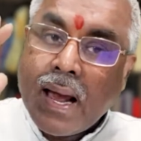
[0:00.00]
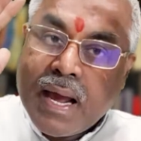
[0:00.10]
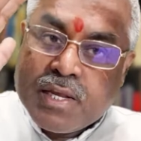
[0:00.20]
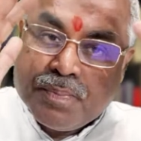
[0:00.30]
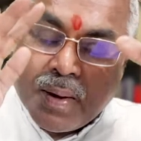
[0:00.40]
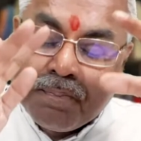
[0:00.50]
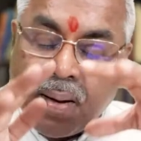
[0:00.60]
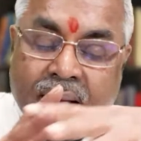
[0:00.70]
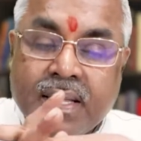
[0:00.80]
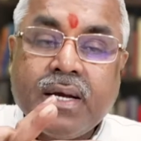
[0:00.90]
as per
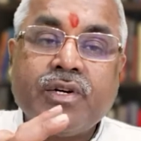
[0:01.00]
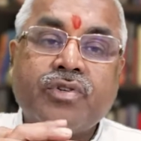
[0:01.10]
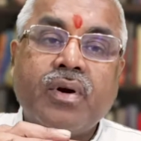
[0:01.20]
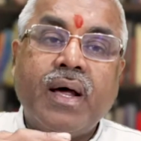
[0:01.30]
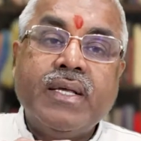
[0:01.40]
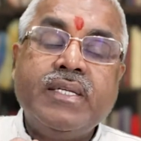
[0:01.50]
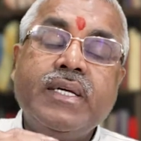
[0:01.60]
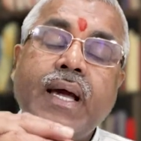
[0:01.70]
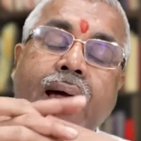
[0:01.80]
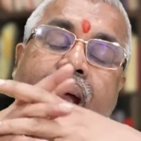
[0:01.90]
Vedic
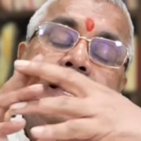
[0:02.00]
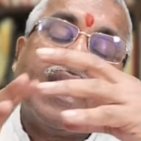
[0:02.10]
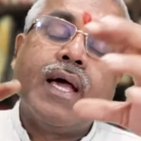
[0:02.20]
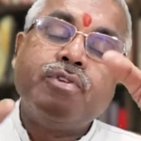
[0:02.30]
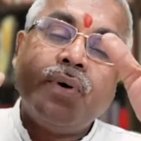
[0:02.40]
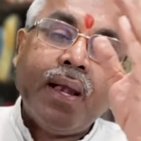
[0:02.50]
astrology and as well